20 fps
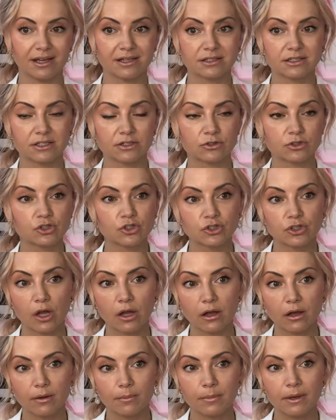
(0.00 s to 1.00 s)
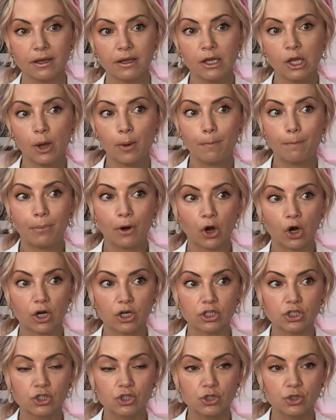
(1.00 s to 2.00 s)
Is there some
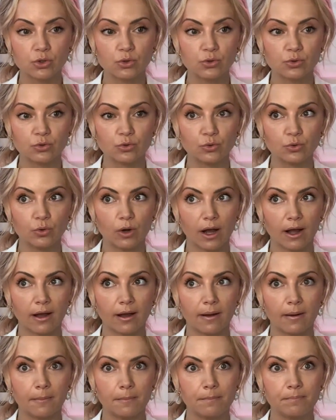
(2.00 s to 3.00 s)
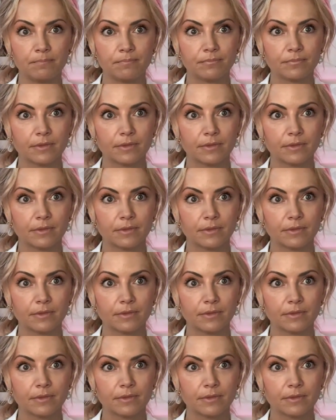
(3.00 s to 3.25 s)
part to, um,